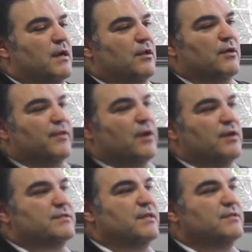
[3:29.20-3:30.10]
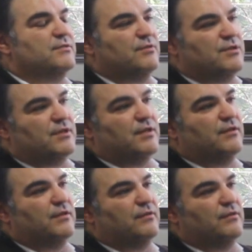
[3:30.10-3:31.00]
Yeah, look, I think ITs
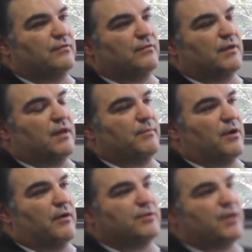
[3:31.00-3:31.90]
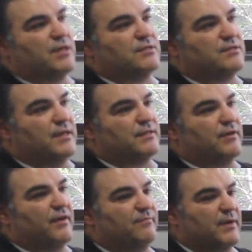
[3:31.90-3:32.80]
traditionally in the higher education
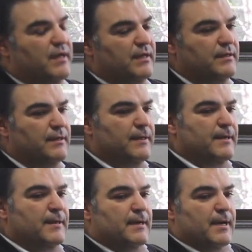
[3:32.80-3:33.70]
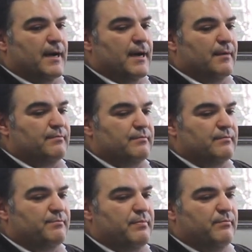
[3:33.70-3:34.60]
sector have been a
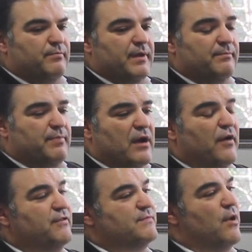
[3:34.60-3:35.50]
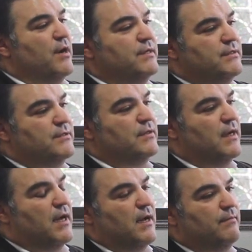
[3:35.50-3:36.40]
bit back office minded,
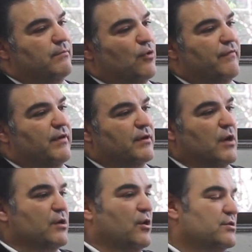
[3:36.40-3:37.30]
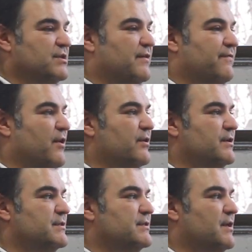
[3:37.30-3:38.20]
more of a cost centre
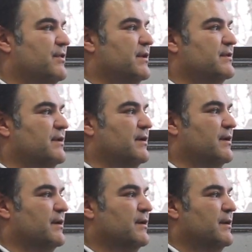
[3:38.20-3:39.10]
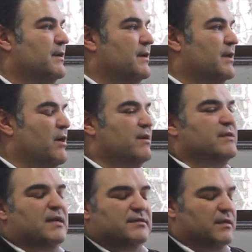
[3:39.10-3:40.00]
focus. I think
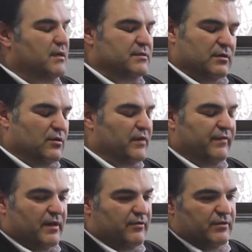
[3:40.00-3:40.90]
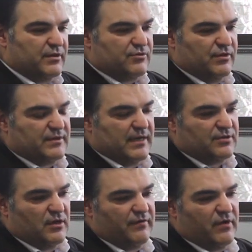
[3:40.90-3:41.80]
as a lot of other industries
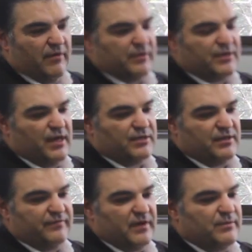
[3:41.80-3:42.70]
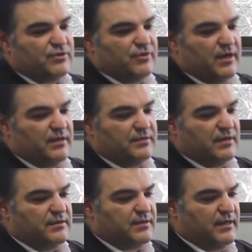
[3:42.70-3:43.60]
outside of higher education have demonstrated
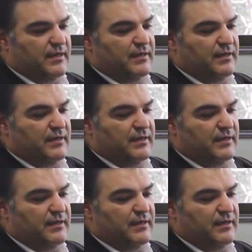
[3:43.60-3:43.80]
that